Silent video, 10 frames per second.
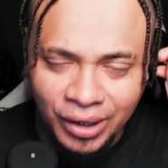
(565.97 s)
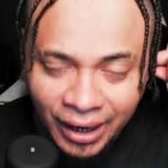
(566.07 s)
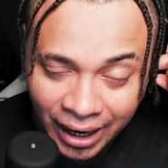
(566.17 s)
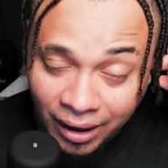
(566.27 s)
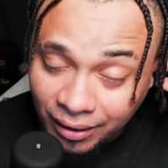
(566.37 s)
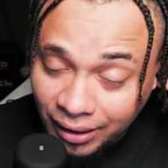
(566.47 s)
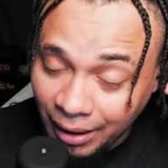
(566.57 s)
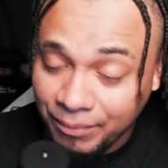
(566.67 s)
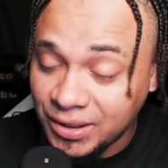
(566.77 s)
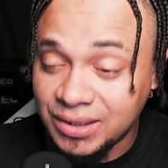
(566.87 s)
Nah,
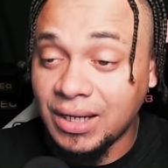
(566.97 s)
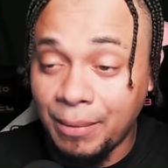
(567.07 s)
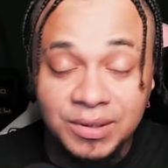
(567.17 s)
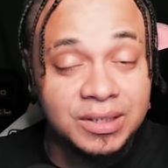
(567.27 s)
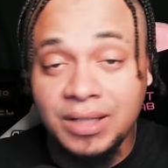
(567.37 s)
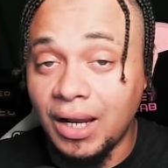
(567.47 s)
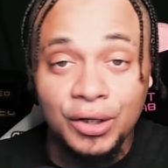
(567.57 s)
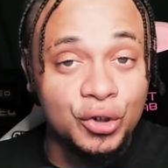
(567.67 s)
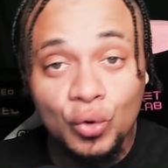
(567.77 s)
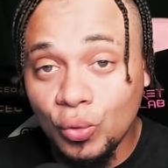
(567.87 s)
I'm just
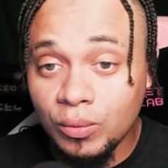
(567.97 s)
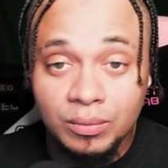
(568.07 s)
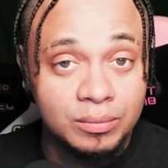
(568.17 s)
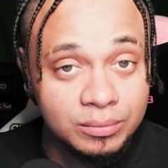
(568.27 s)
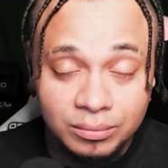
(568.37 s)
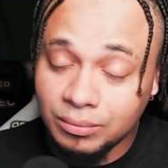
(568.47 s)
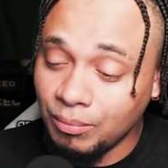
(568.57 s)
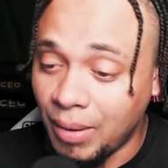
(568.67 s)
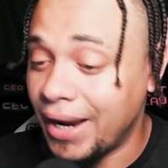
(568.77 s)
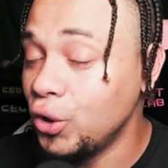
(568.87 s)
telling you
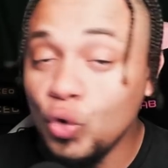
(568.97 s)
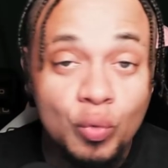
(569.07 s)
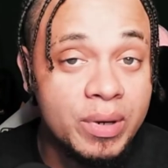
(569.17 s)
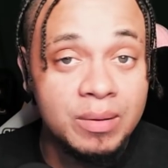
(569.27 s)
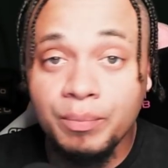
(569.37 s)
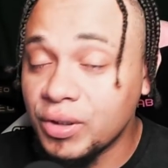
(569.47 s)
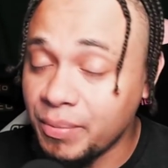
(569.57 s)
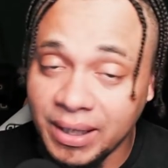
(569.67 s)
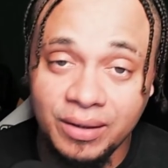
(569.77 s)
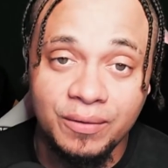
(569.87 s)
my human
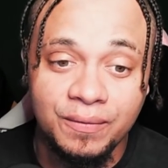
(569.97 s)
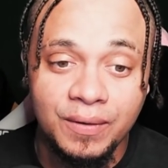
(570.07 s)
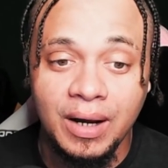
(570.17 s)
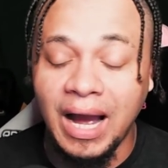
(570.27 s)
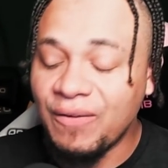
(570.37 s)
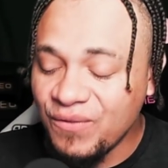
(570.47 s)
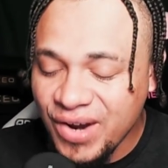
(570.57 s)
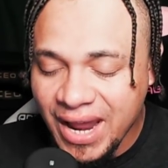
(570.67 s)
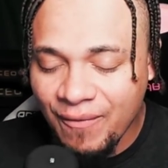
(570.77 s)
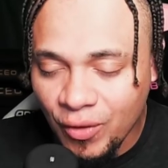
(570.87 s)
perspective. I've
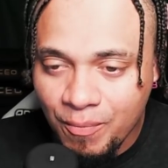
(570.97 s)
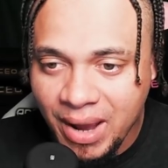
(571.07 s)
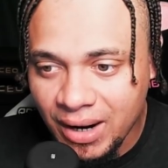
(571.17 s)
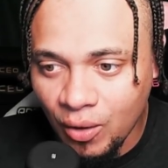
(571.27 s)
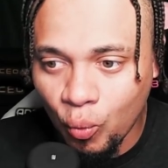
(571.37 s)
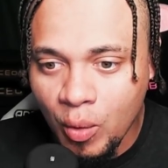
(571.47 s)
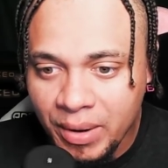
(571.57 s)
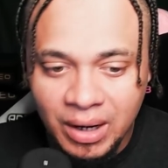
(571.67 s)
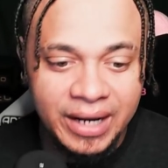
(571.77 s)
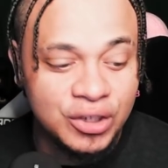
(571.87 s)
never met a
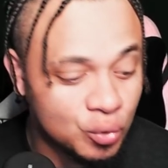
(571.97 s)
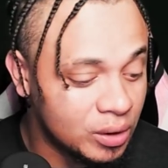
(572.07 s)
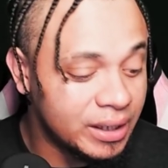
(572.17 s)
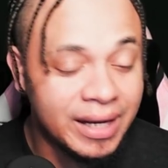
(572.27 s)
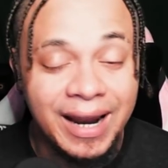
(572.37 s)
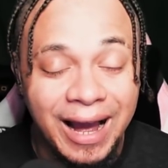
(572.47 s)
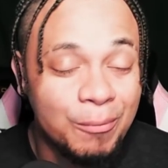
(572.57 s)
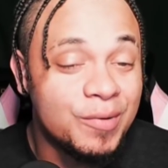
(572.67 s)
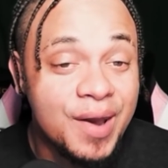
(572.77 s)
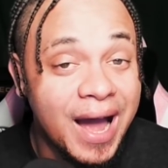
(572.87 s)
woman like Julie, and
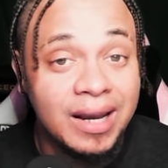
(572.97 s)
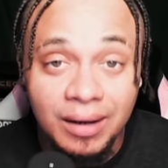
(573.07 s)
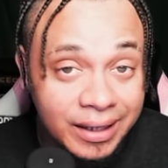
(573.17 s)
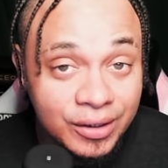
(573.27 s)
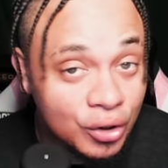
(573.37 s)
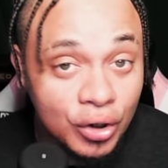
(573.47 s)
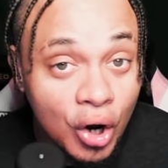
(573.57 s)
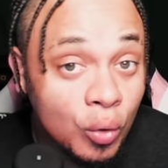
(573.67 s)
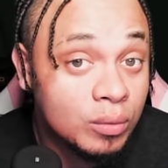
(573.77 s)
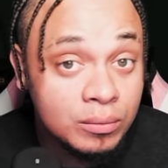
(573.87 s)
I'm not letting her go.